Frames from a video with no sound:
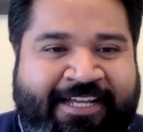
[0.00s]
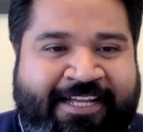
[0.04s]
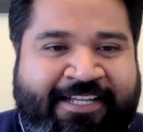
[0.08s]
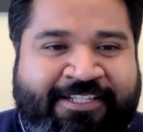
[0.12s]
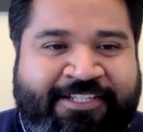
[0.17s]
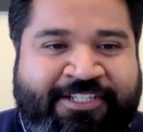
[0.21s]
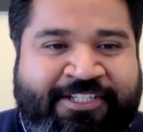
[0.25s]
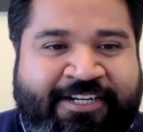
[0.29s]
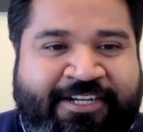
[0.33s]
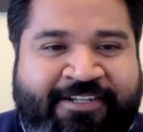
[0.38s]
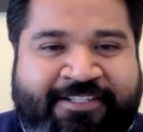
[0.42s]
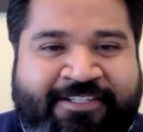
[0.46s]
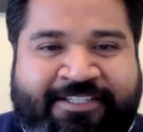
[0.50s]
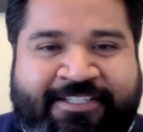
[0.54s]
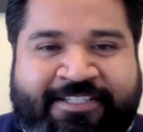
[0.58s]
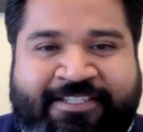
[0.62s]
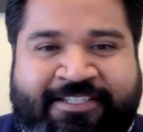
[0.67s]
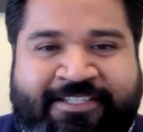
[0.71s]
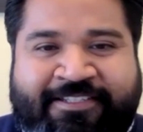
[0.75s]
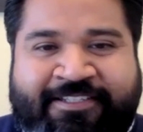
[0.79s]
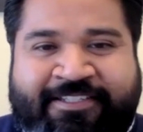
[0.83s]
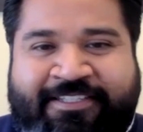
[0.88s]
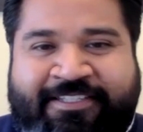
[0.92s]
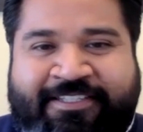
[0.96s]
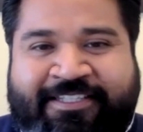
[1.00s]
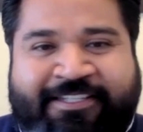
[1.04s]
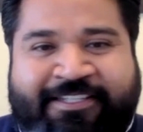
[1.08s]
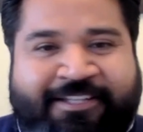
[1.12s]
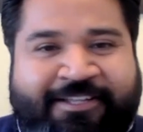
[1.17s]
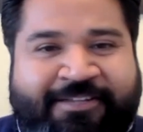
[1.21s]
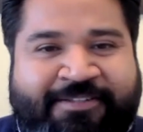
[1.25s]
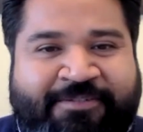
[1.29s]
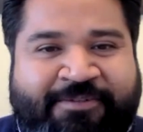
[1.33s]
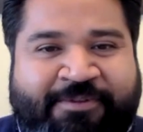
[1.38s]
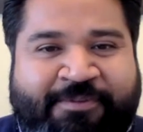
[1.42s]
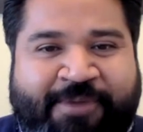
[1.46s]
shares the
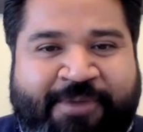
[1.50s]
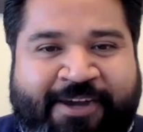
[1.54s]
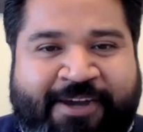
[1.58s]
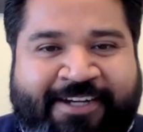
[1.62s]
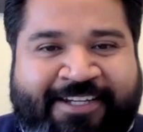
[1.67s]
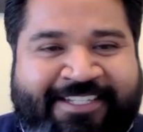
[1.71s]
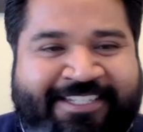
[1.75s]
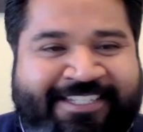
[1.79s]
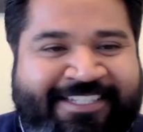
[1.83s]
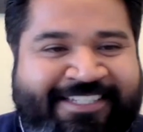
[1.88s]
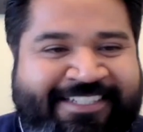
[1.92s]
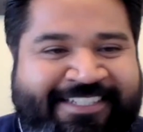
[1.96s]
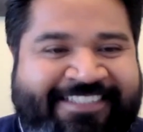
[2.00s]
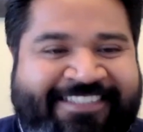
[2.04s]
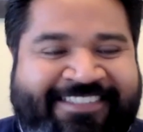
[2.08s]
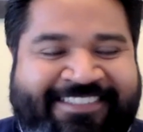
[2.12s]
closing remarks?